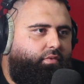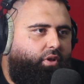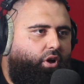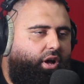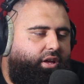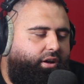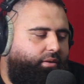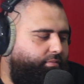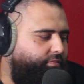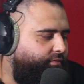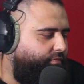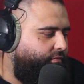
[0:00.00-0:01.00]
I
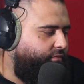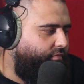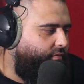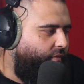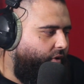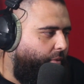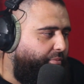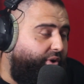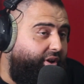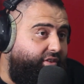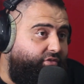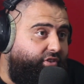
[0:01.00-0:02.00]

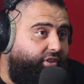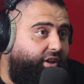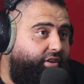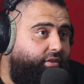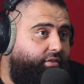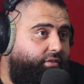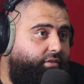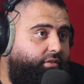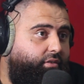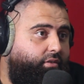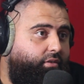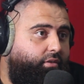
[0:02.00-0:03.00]
pray every day.
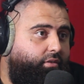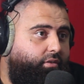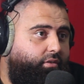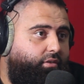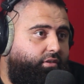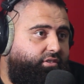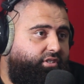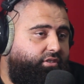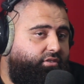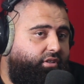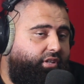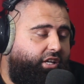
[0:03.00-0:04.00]

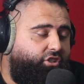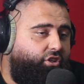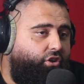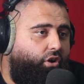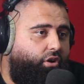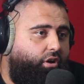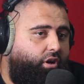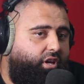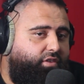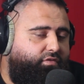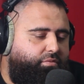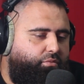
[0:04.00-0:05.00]
Since the day she got it,
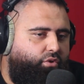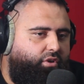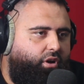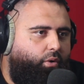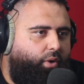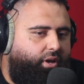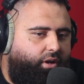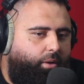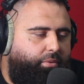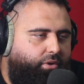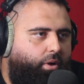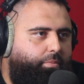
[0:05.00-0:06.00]
every morning I wake
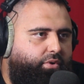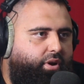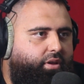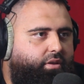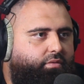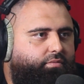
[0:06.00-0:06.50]
up and I pray.